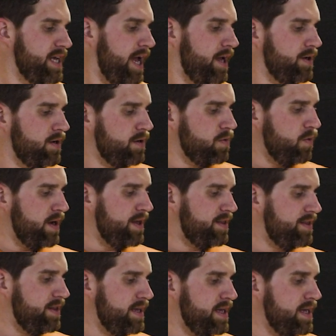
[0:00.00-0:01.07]
standard
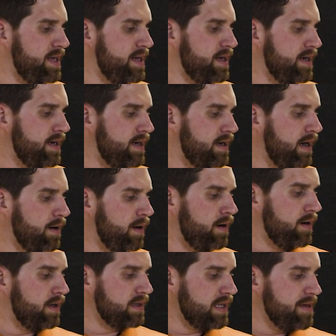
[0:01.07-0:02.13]
with a